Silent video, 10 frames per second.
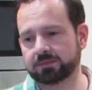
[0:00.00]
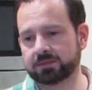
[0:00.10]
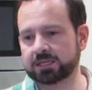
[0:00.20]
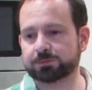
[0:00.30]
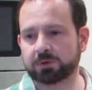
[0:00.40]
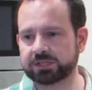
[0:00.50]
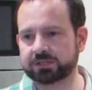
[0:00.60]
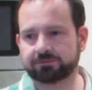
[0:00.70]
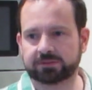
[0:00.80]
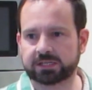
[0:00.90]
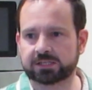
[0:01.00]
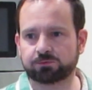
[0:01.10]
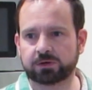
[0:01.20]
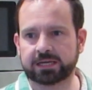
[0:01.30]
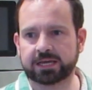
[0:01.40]
The inspiration for this
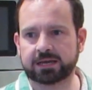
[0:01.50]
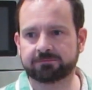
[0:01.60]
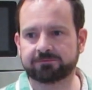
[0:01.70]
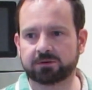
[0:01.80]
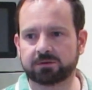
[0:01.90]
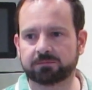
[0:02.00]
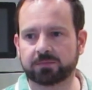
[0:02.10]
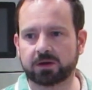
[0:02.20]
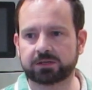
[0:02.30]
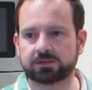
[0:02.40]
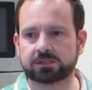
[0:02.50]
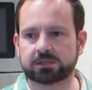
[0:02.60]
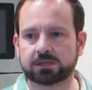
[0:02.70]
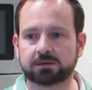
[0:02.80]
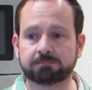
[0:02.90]
really came from, I used
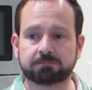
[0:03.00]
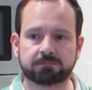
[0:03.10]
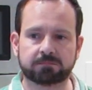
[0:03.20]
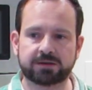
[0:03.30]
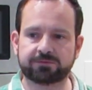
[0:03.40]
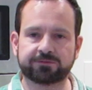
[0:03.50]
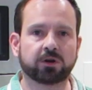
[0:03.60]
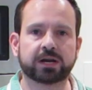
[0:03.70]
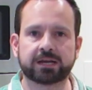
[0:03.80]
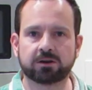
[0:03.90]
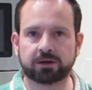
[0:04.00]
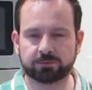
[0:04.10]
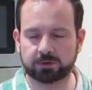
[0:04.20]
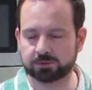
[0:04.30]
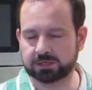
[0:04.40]
to, every Friday night
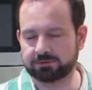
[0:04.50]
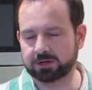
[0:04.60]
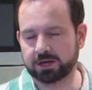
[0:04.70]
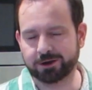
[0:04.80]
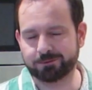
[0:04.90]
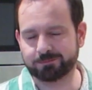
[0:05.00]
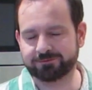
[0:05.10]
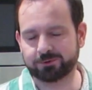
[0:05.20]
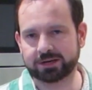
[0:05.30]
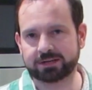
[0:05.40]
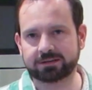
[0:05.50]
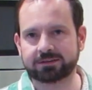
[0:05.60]
when I was living at home before I